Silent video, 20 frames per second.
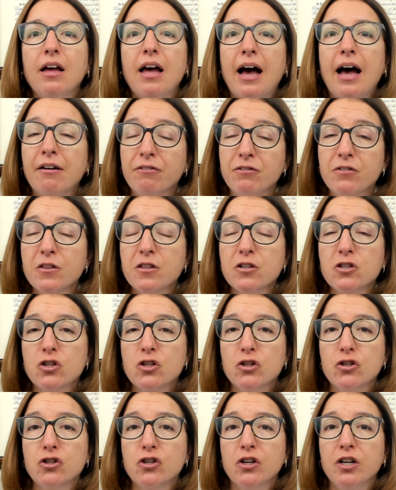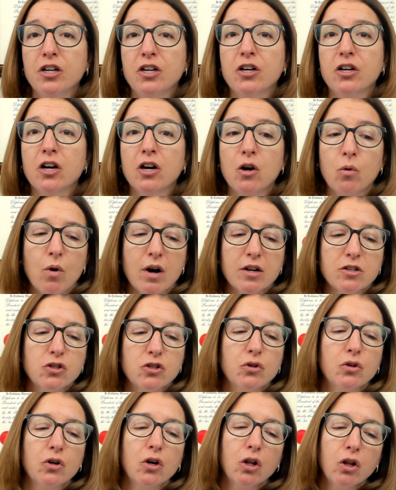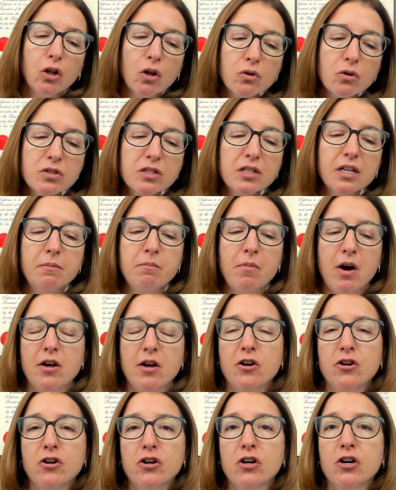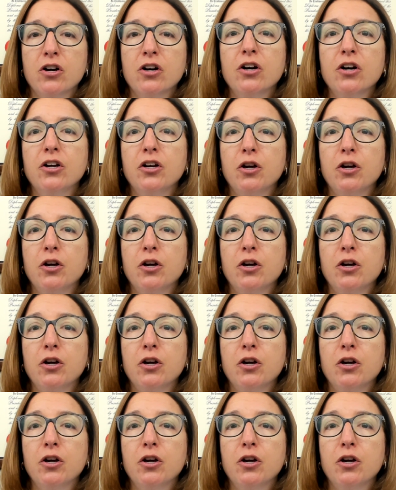After the surgery, you're going to want to closely monitor